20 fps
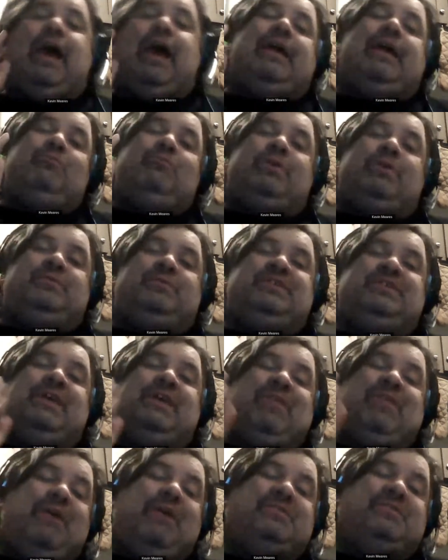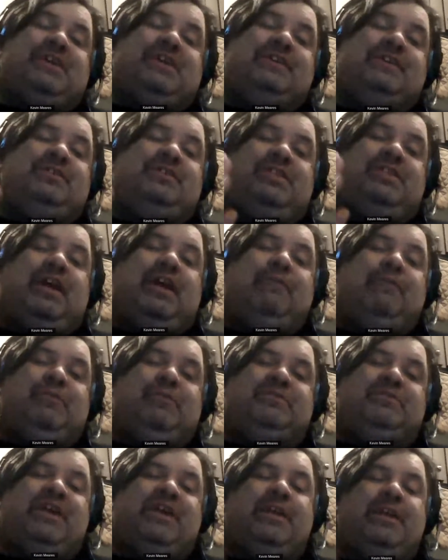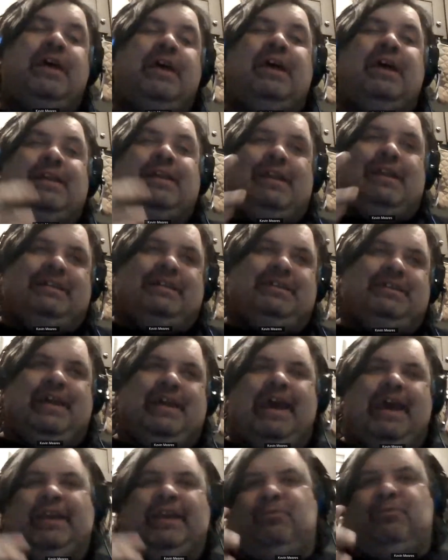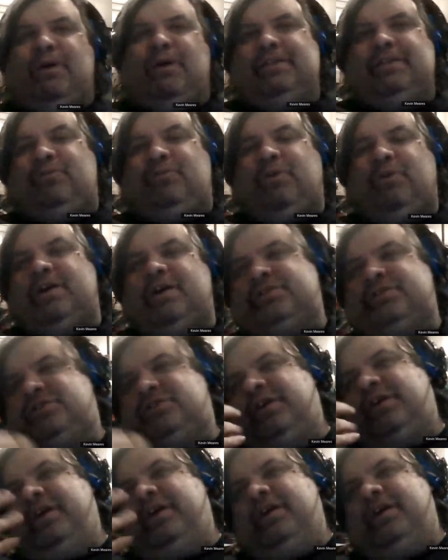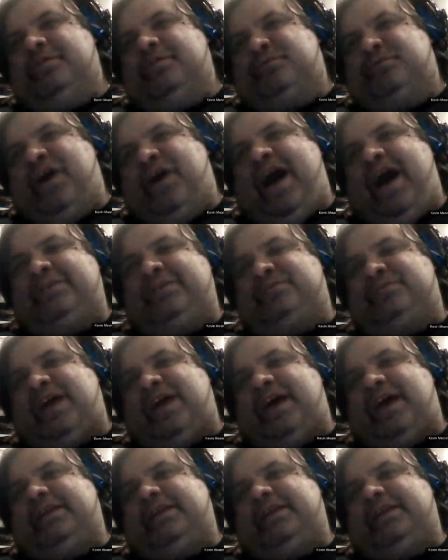I would have, if that was the case, you'd think I would have said 19 hanged, 1 crushed, 5